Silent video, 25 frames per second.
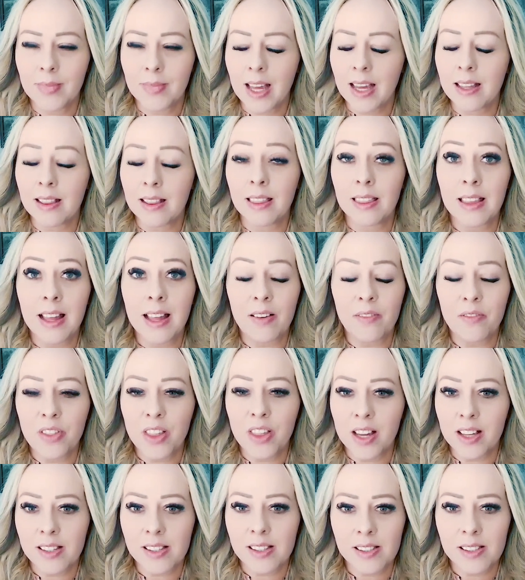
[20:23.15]
I love
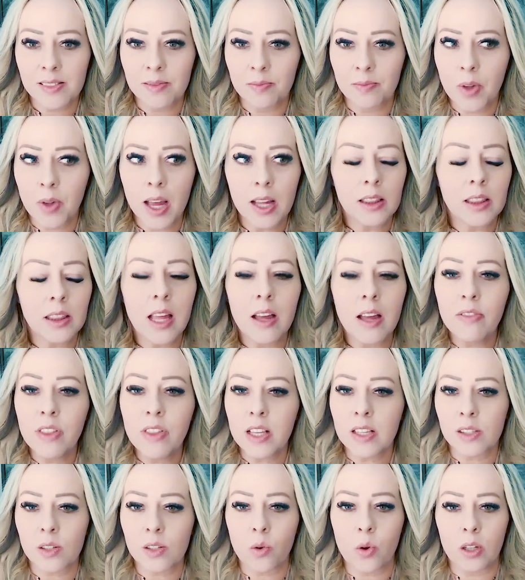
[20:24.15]
this. I love
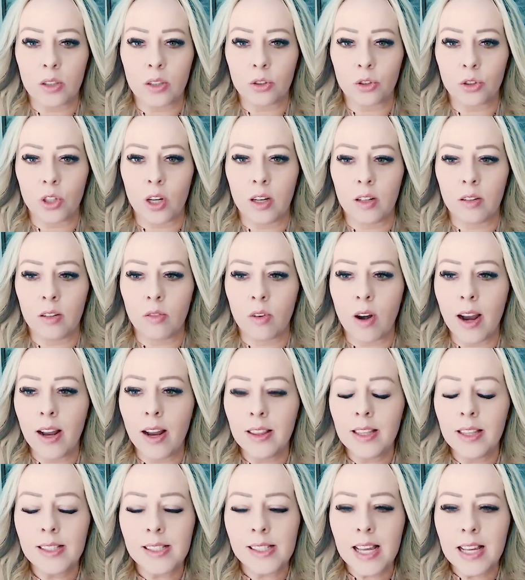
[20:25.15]
this question,
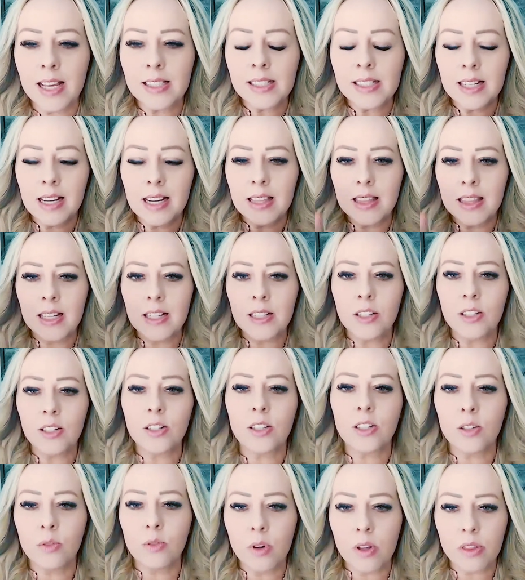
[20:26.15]
right? This has nothing to
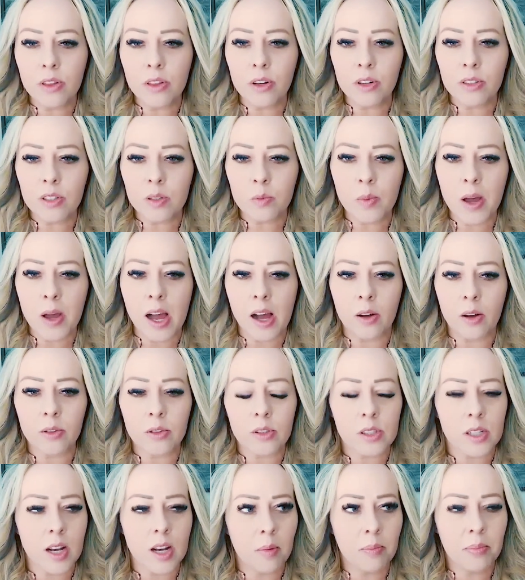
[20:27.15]
do with your
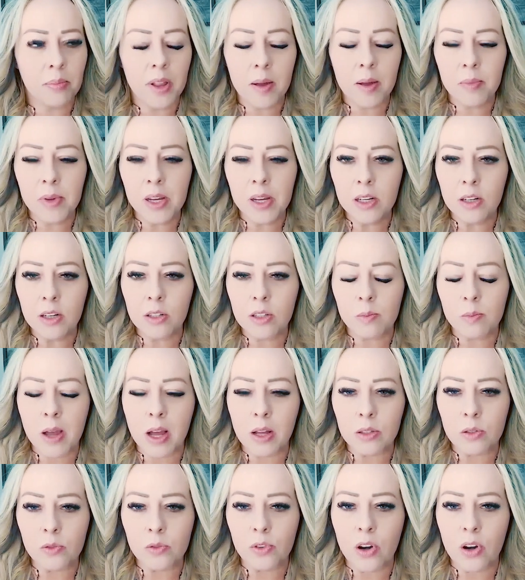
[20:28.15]
spouse. Stop blaming your
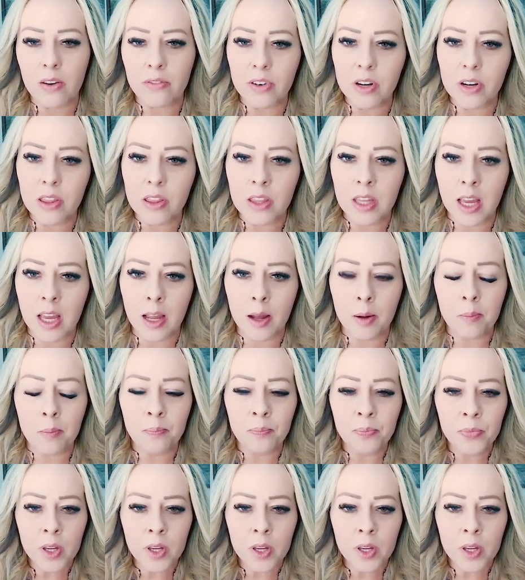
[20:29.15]
spouse for everything.